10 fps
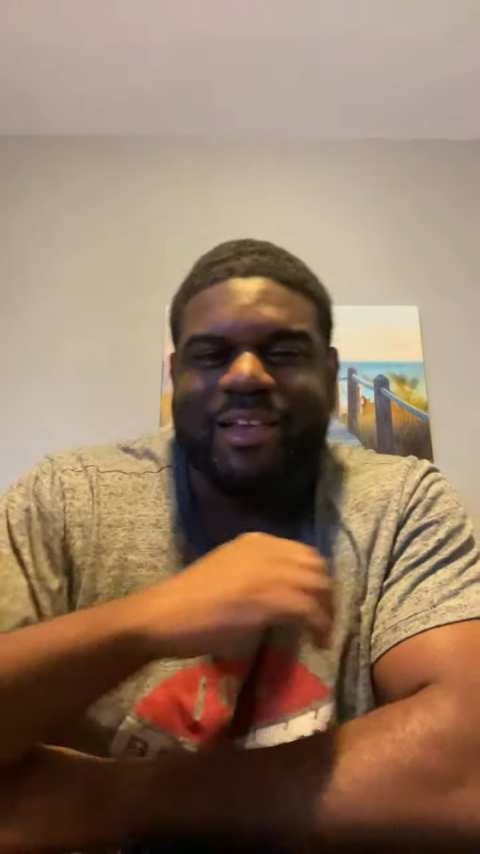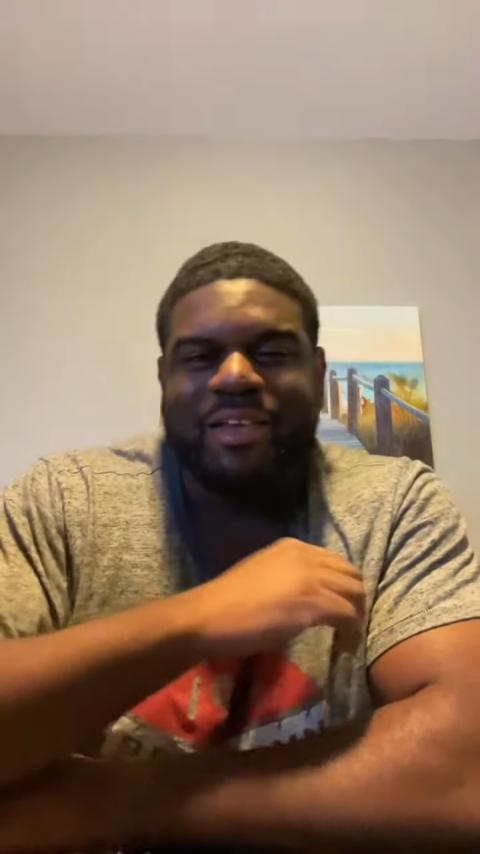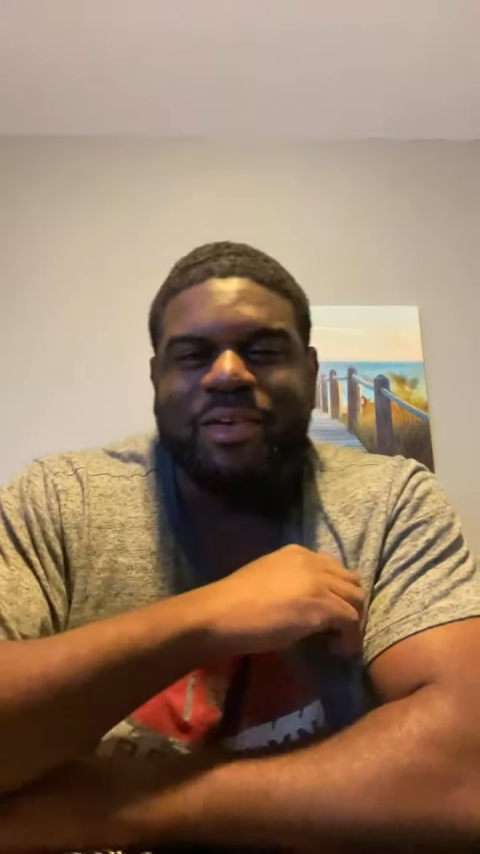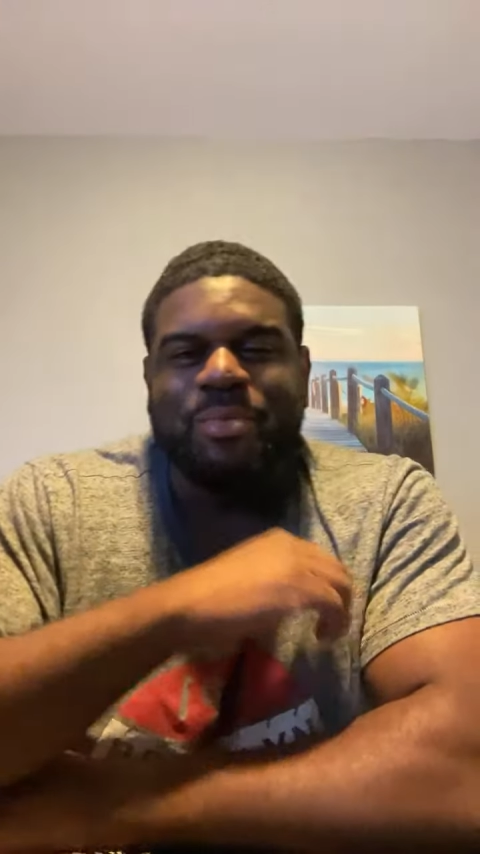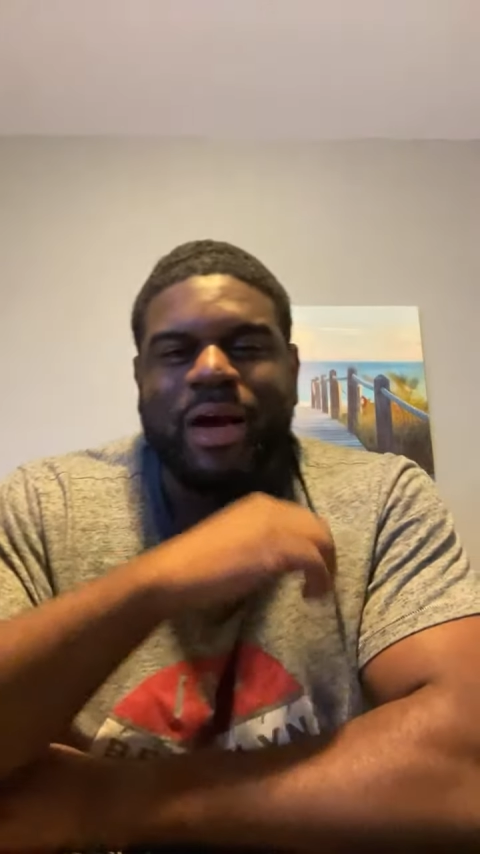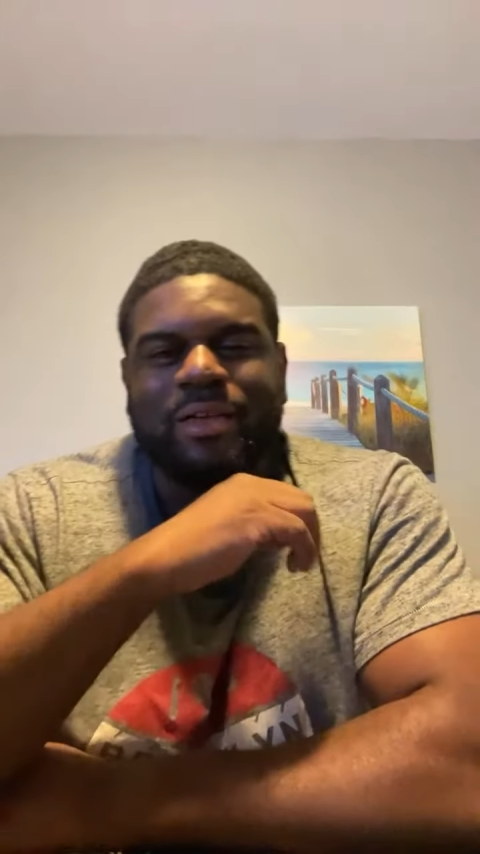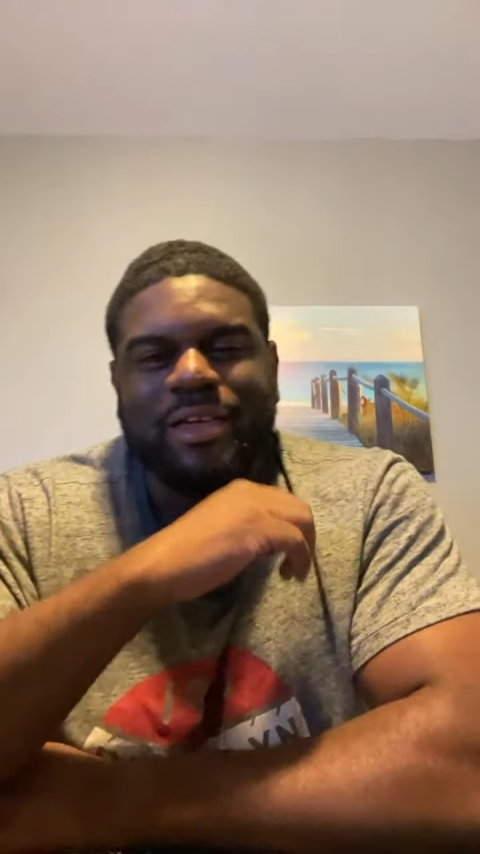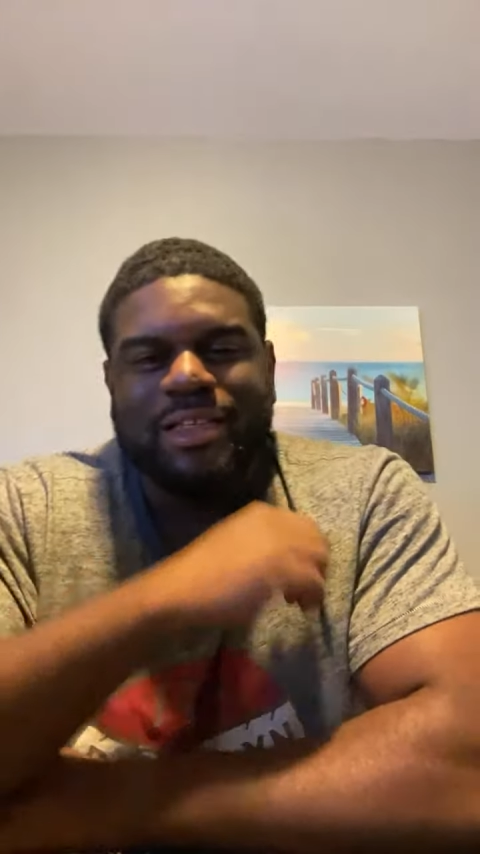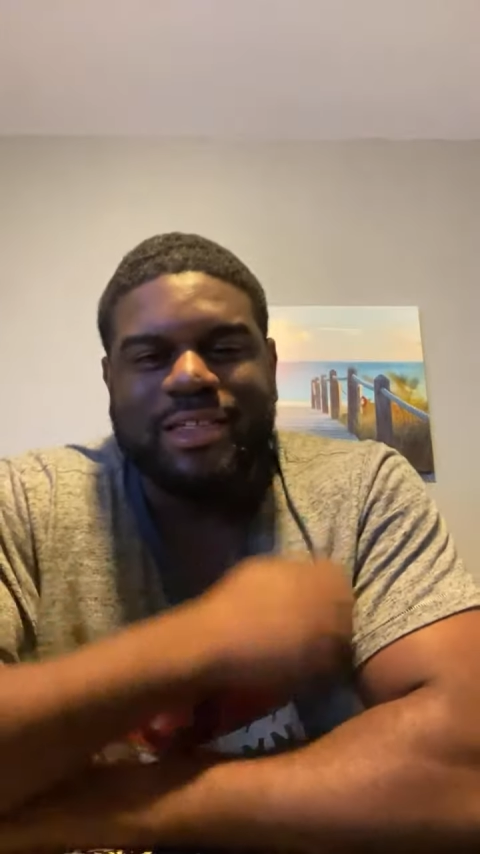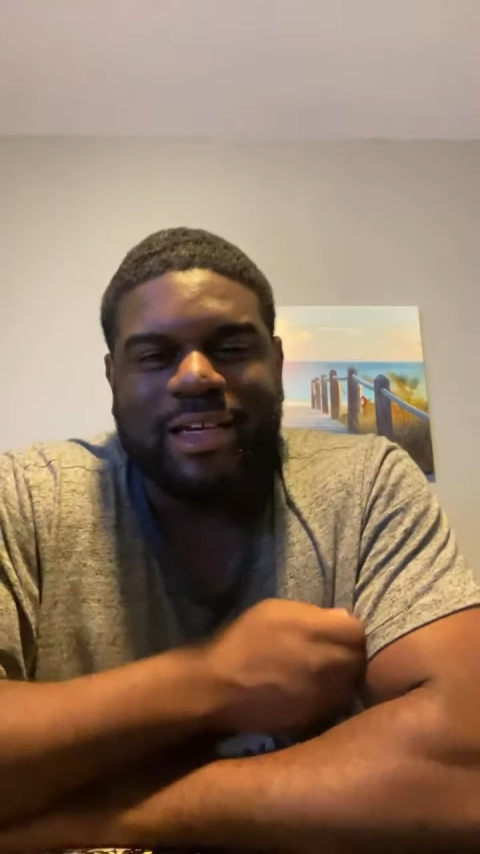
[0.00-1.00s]
You
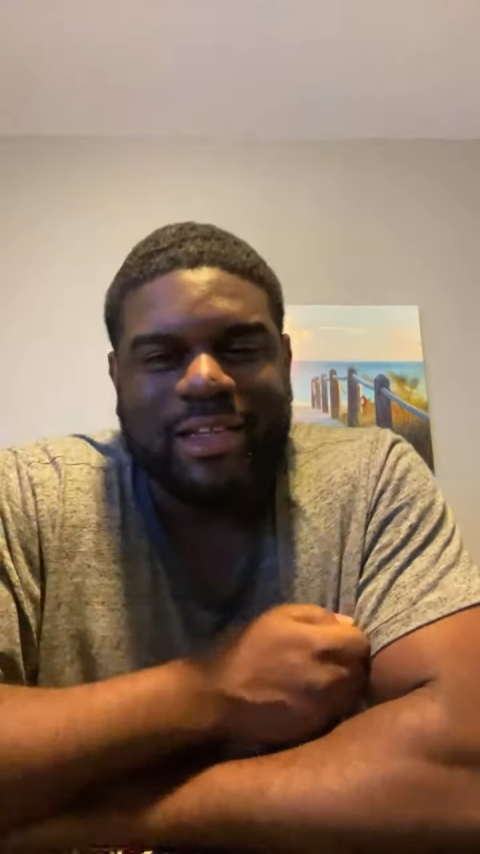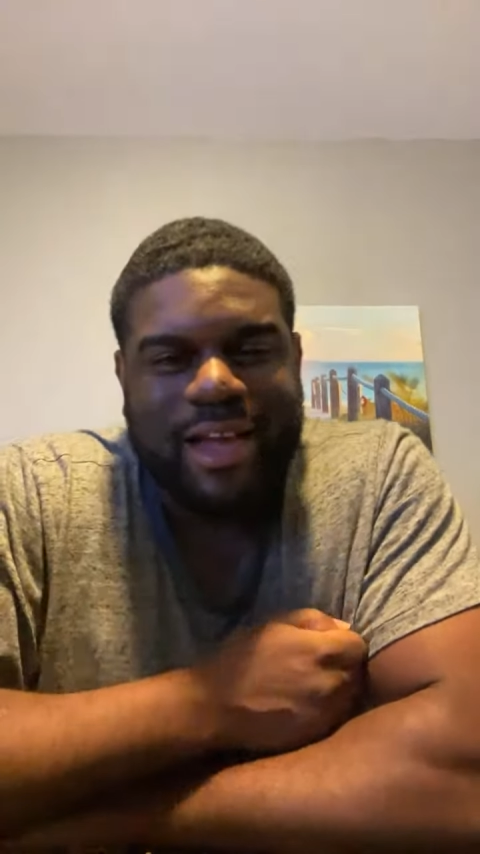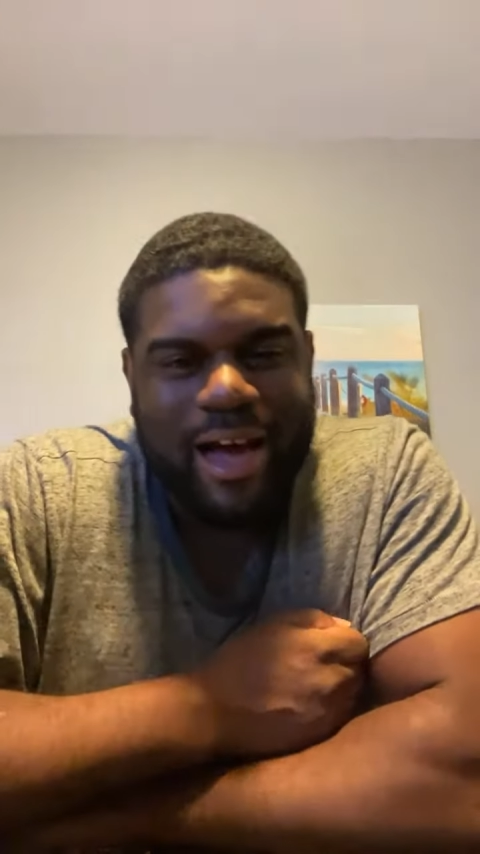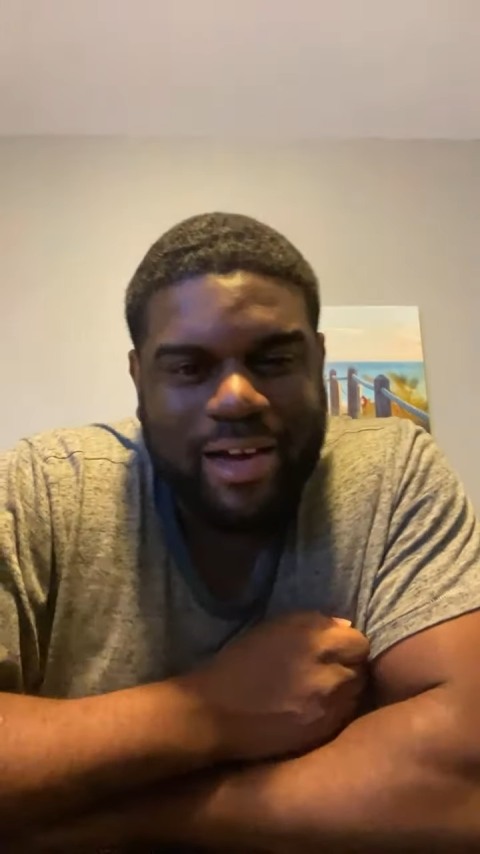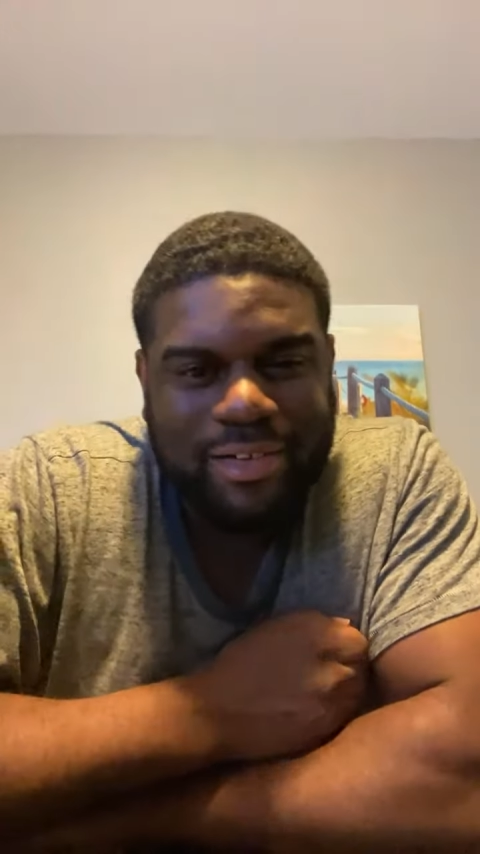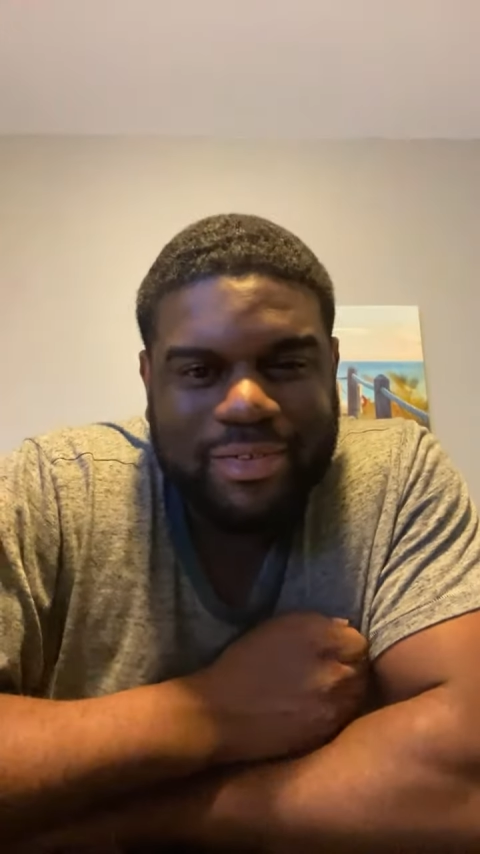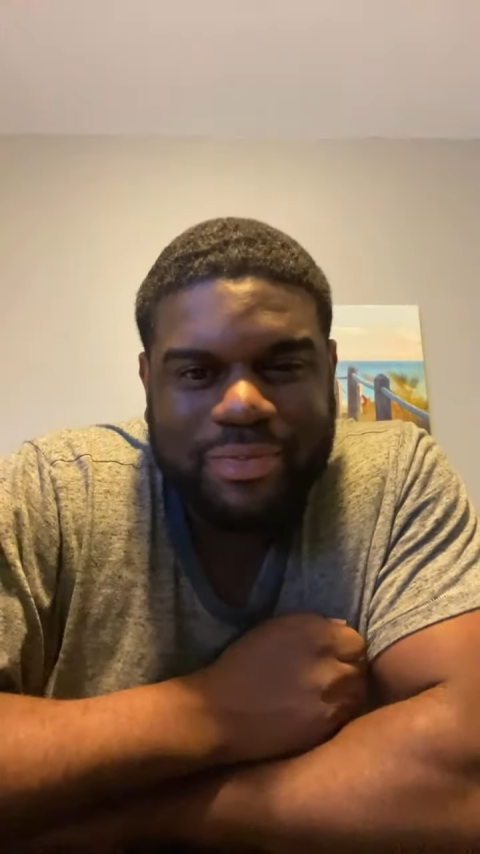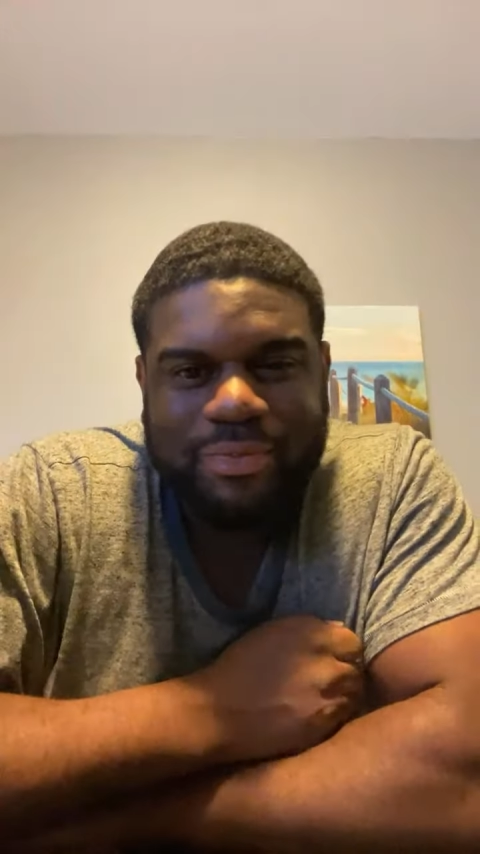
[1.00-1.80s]
probably in Sundial.